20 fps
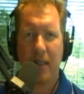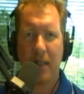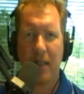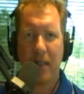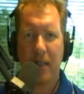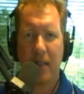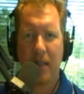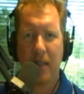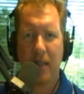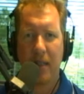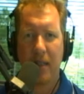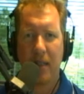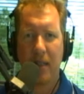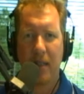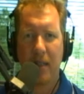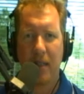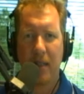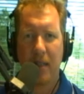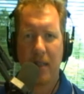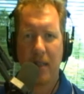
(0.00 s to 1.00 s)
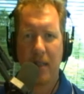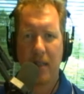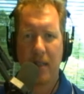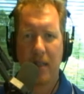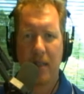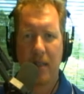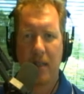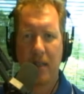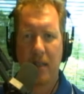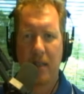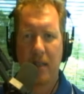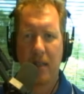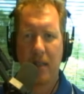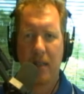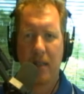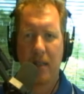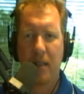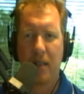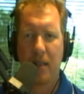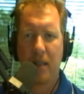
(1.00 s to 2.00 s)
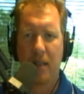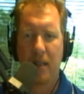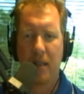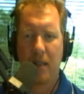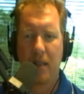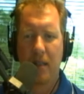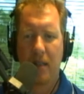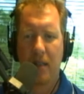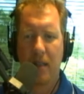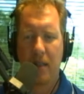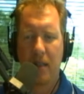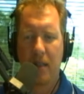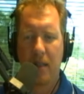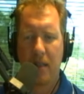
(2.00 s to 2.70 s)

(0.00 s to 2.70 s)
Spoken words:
Nobody speaks.